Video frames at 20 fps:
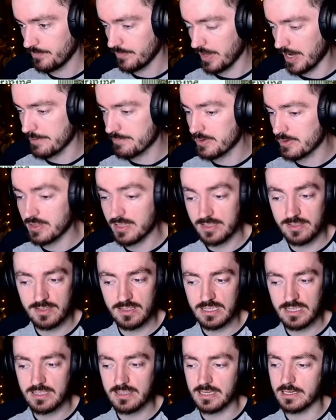I possess the
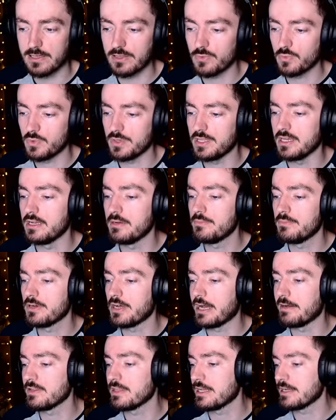details within, but
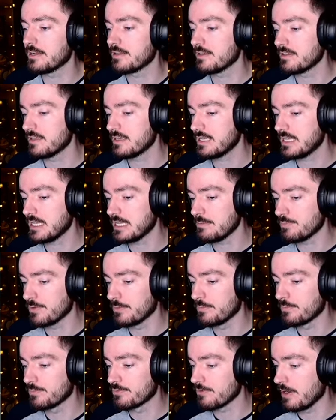have elected to keep
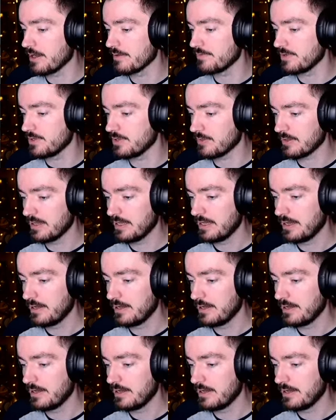them private